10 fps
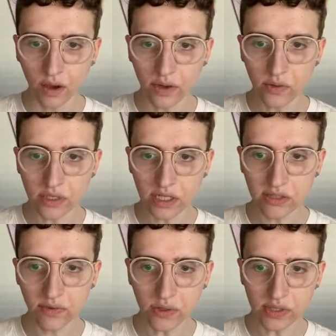It only
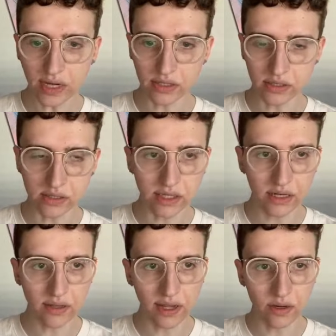takes a few seconds to
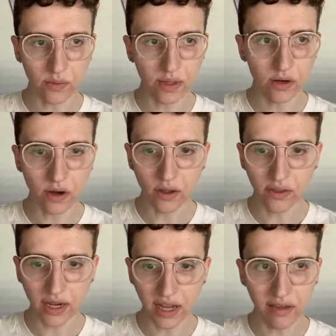send a letter with our
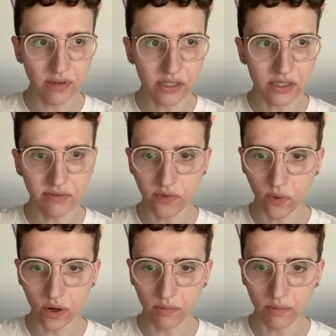online advocacy
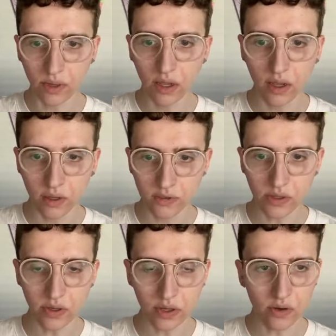form.
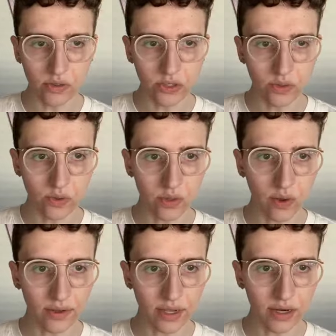So you can go to
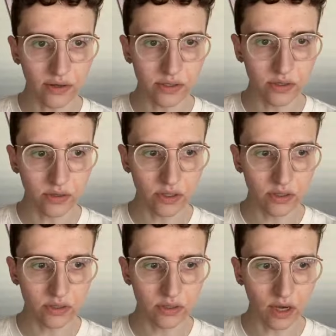
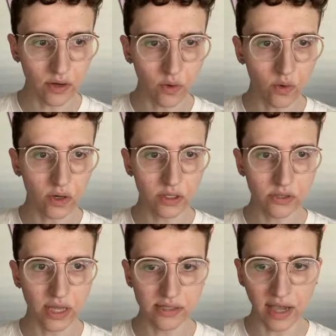
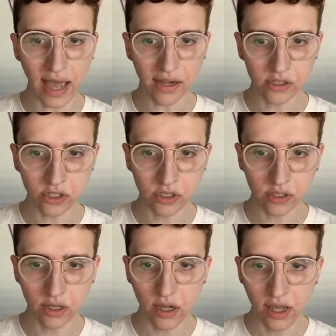
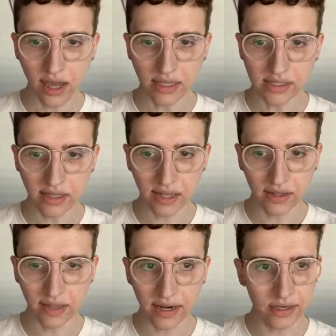equalityarizona.org/action and send
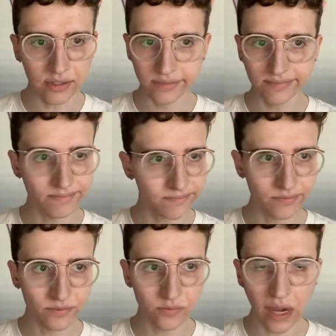that letter
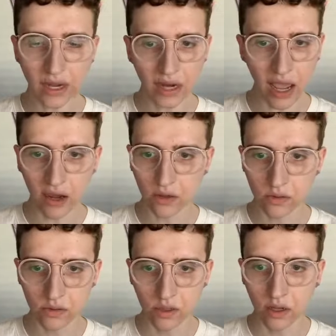right
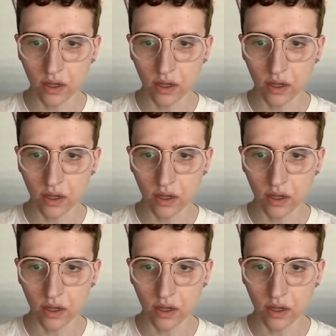now